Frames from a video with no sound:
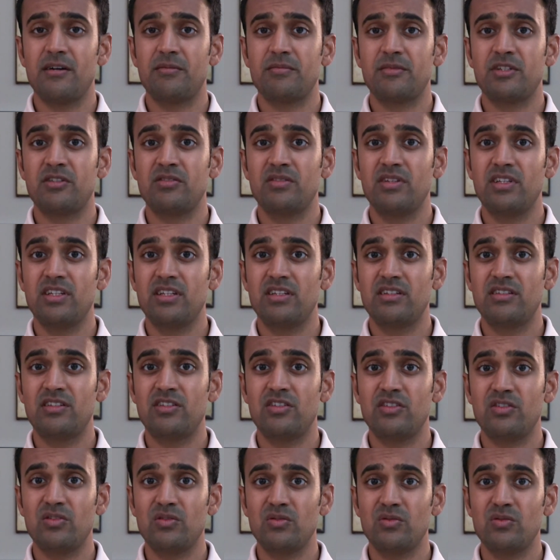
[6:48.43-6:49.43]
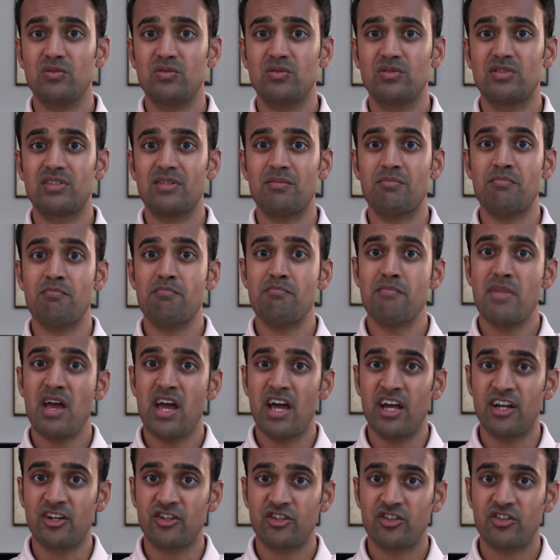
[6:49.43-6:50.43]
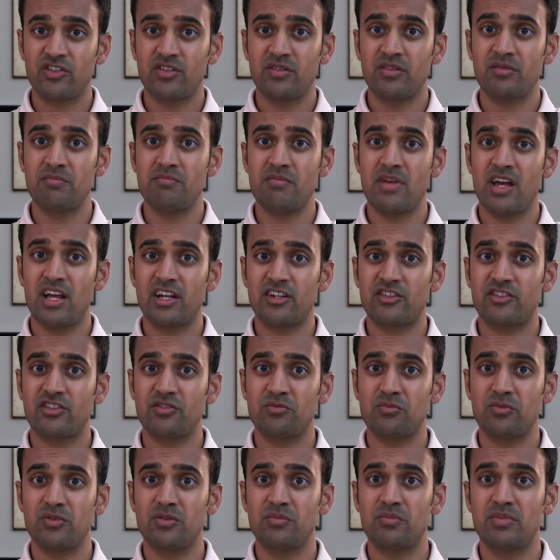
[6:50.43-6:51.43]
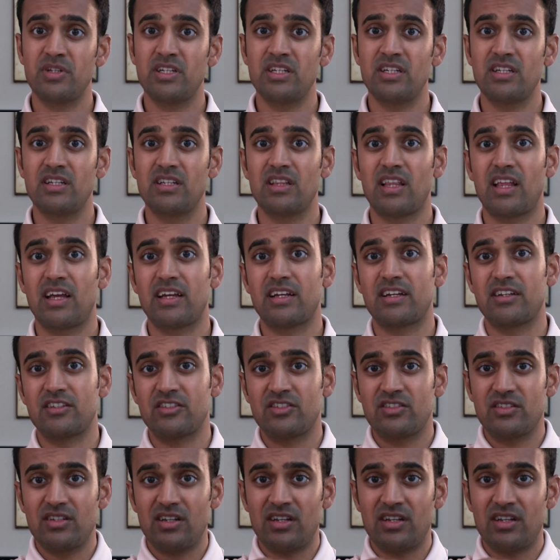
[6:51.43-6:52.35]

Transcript: you need to use mesh, and mesh would be like a